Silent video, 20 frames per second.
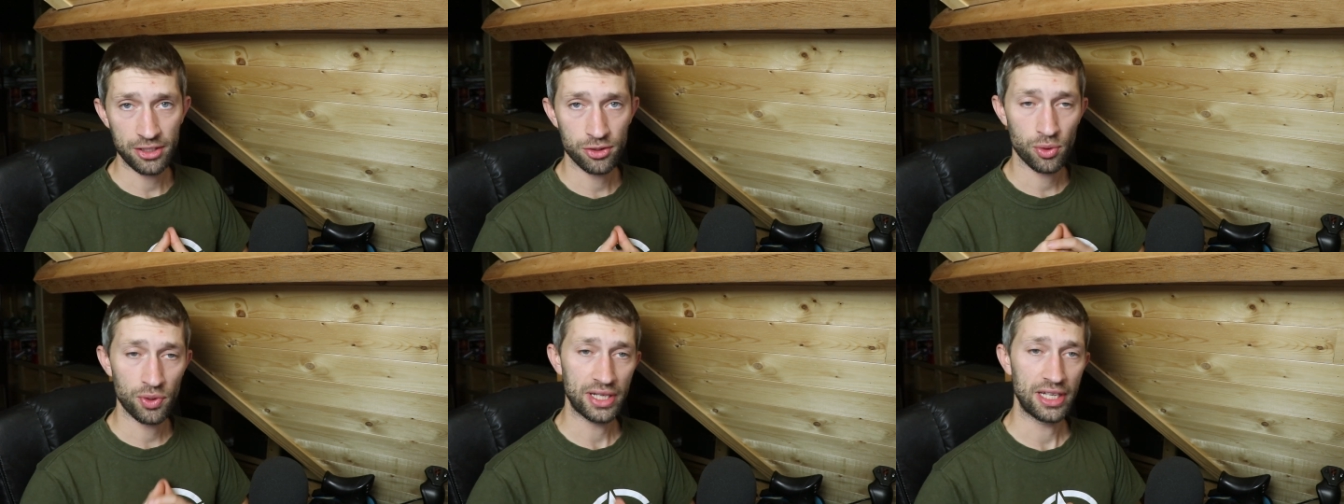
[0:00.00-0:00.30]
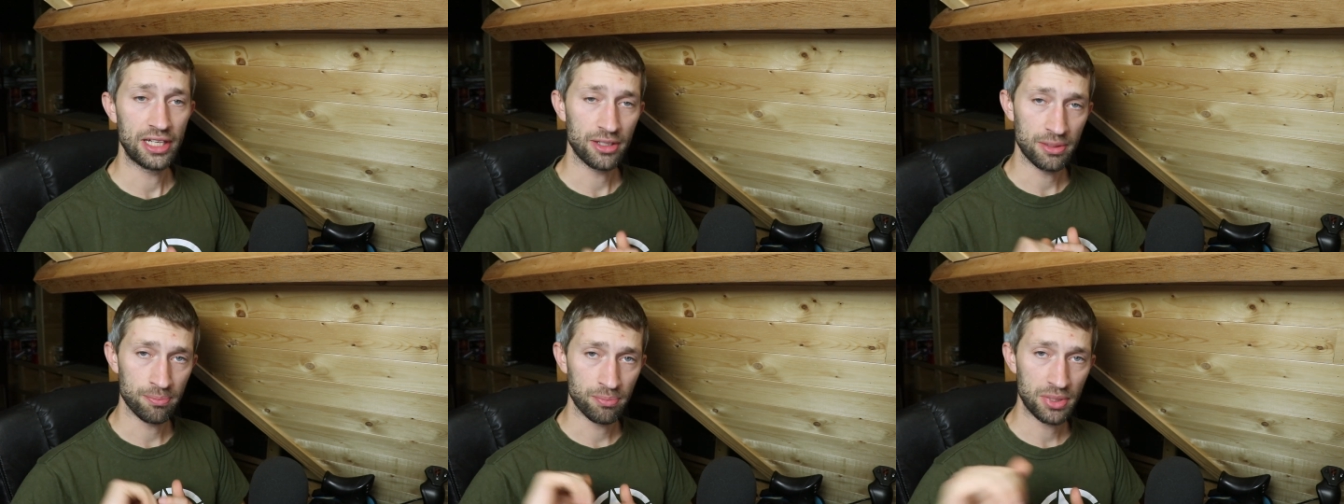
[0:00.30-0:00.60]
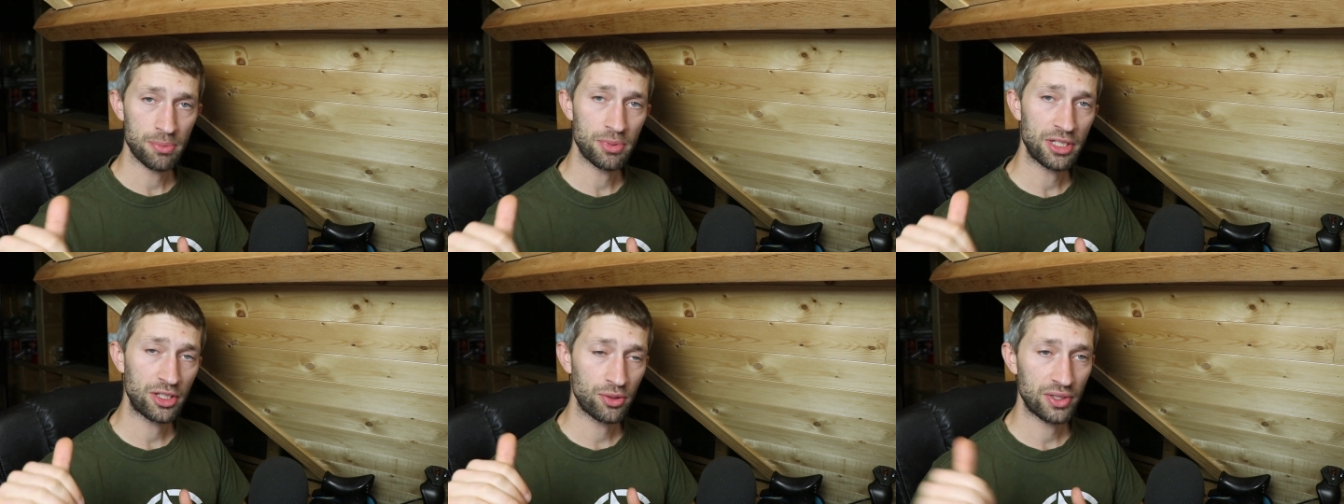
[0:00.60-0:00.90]
throwing a
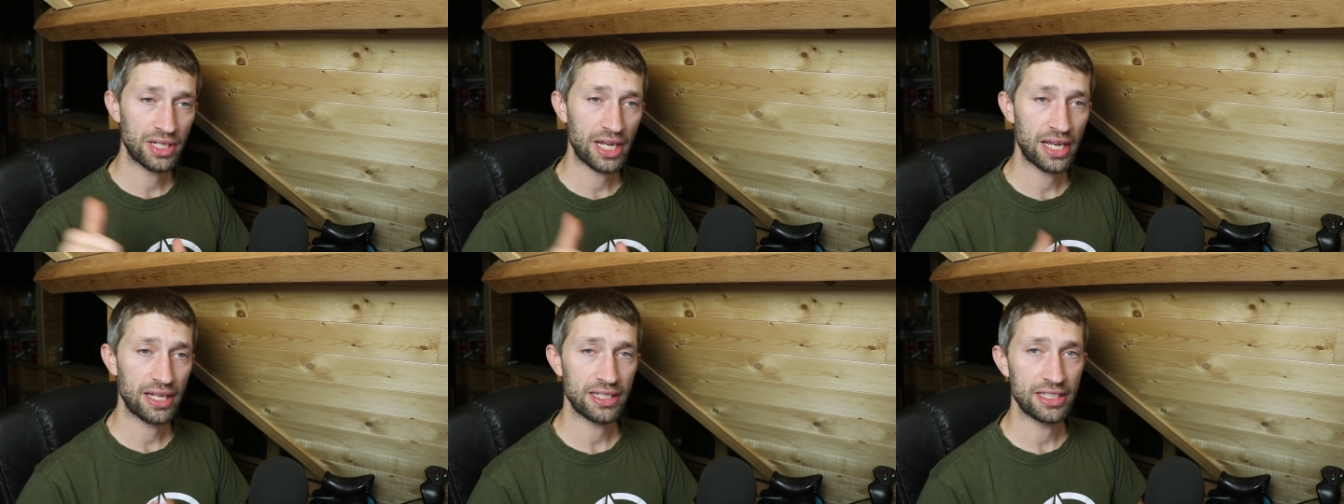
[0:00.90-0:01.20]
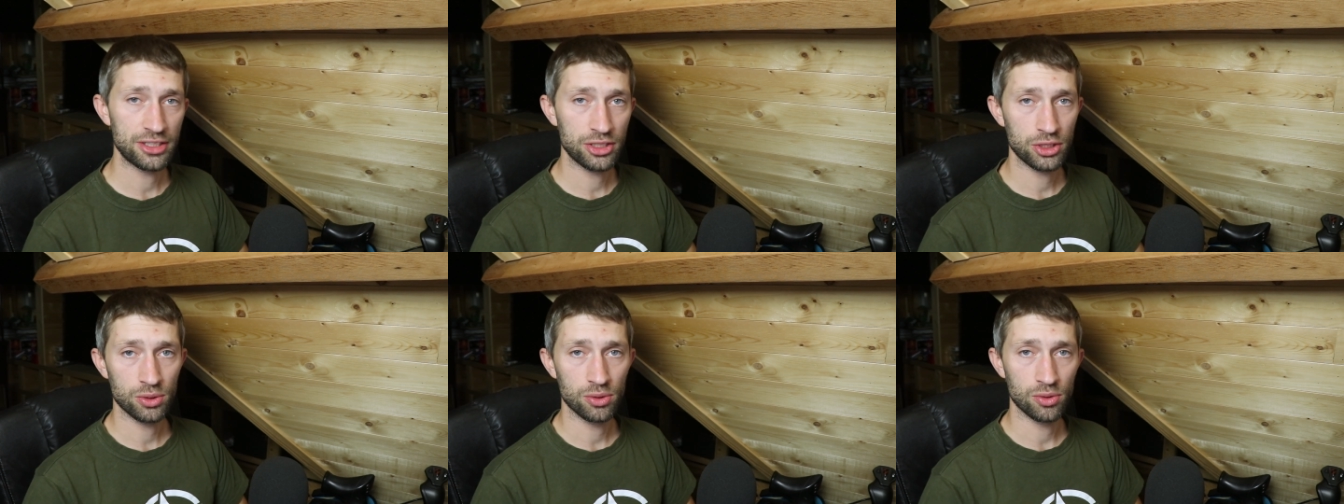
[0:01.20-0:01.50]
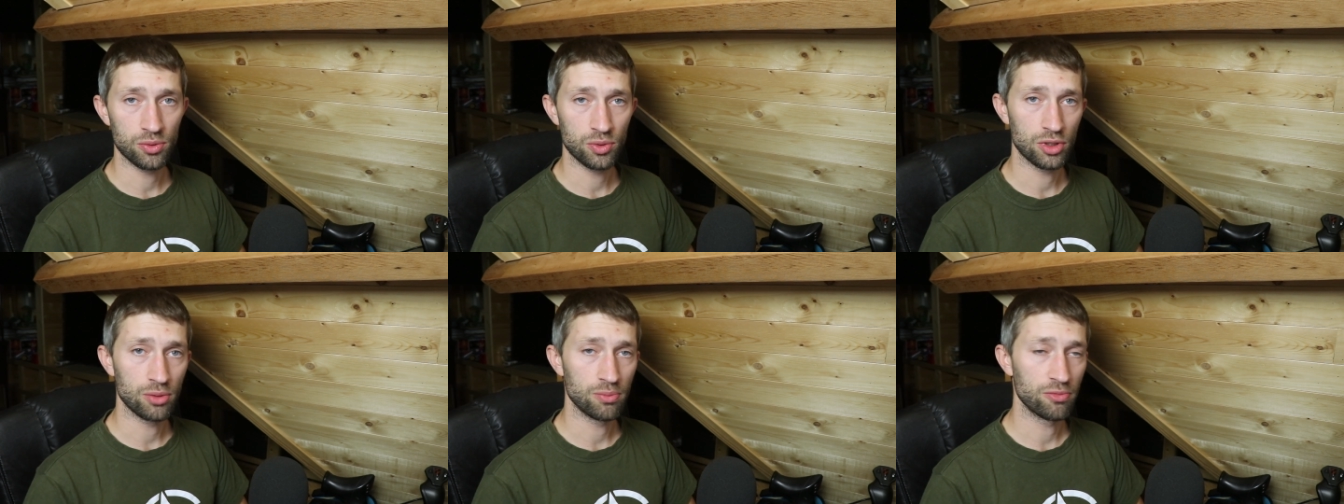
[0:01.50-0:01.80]
BB grenade into
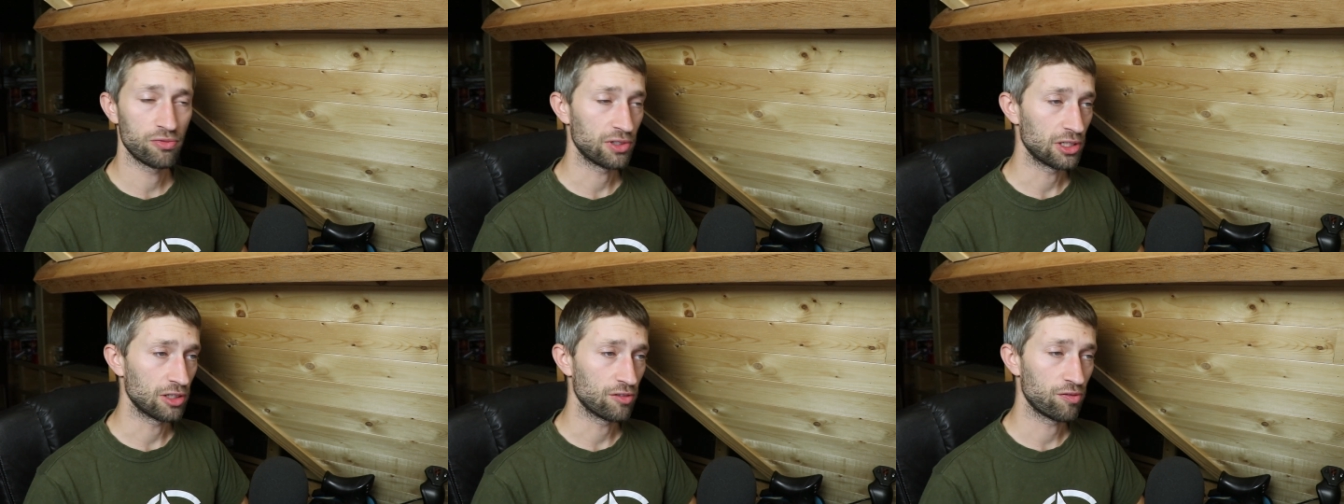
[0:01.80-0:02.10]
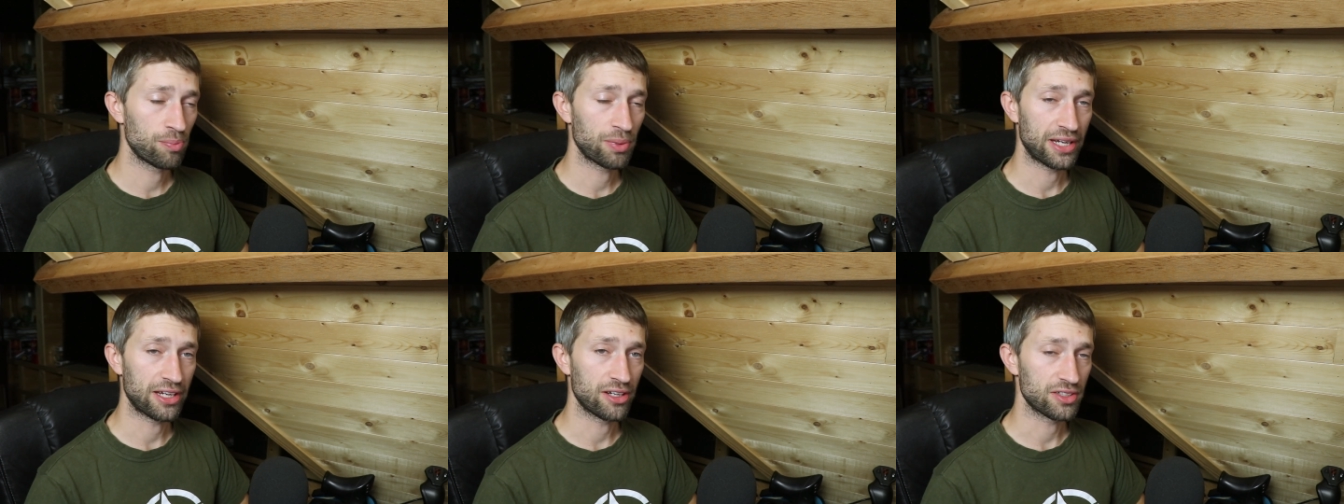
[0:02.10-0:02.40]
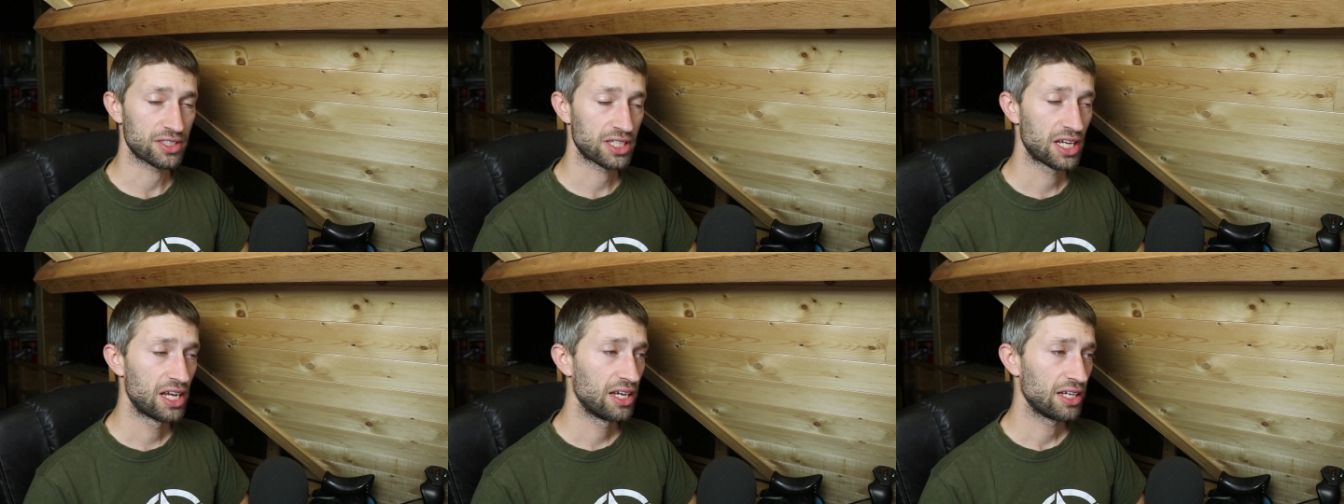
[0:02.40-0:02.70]
a room full of
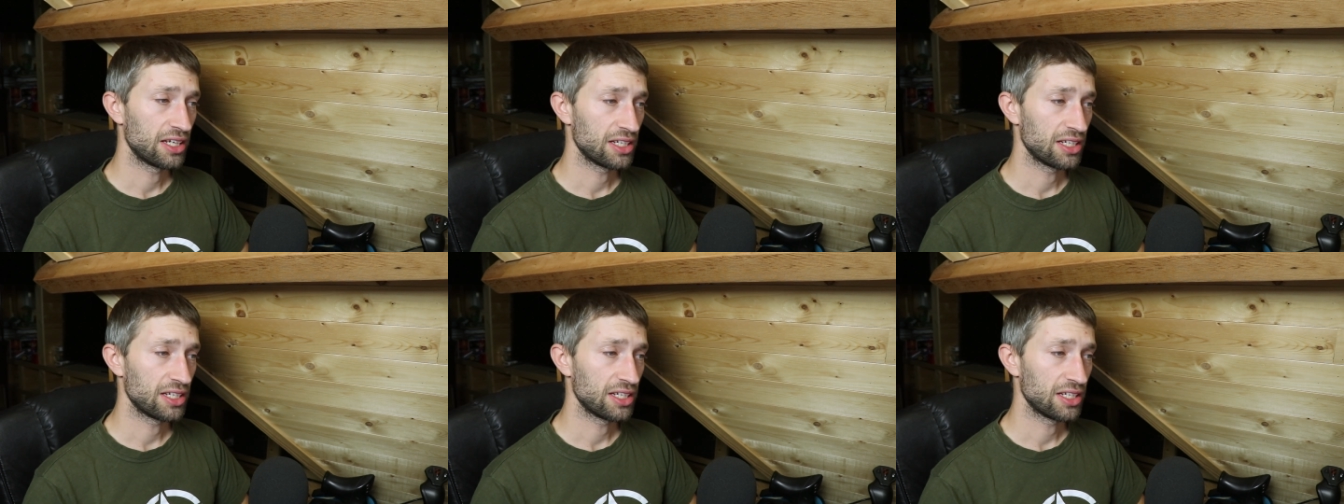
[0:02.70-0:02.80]
players